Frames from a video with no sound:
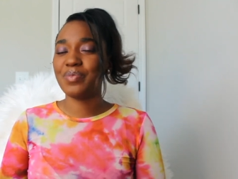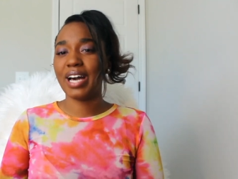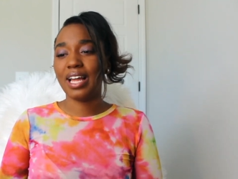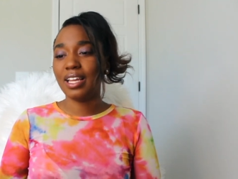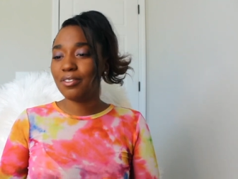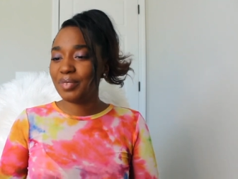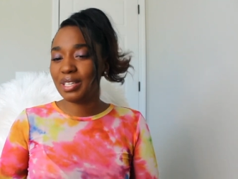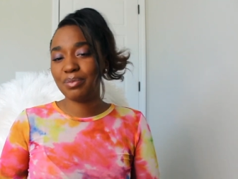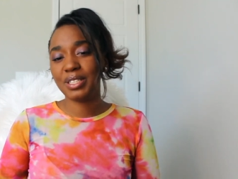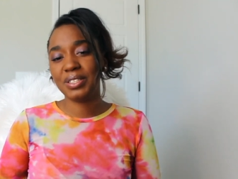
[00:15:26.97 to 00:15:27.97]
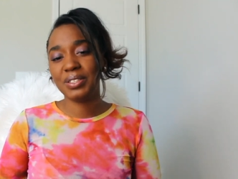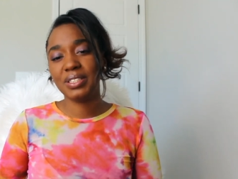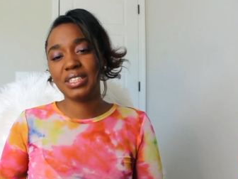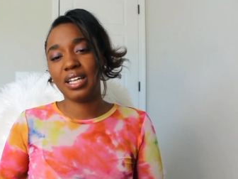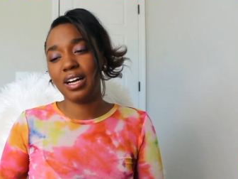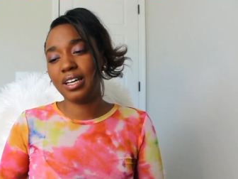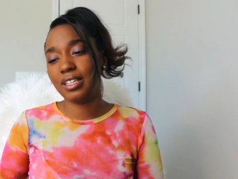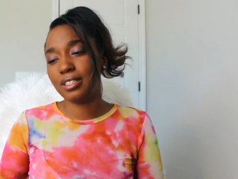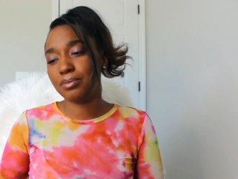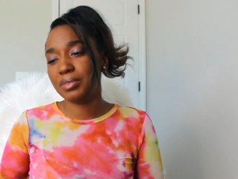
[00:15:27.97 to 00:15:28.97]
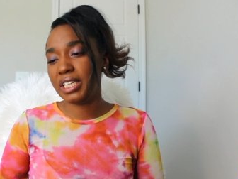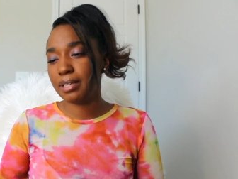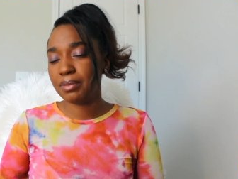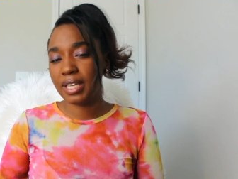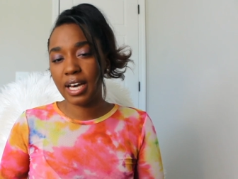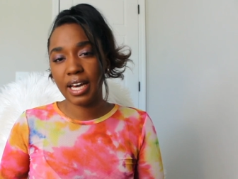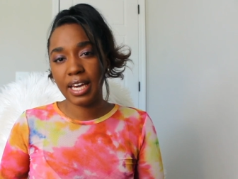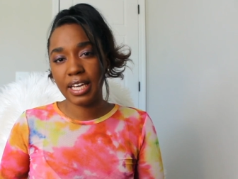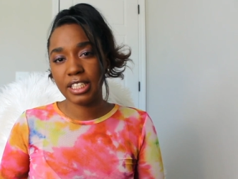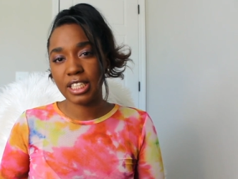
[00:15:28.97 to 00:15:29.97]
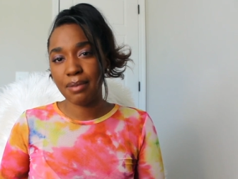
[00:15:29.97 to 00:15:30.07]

But I love Meek Mills, um, Nicki Minaj.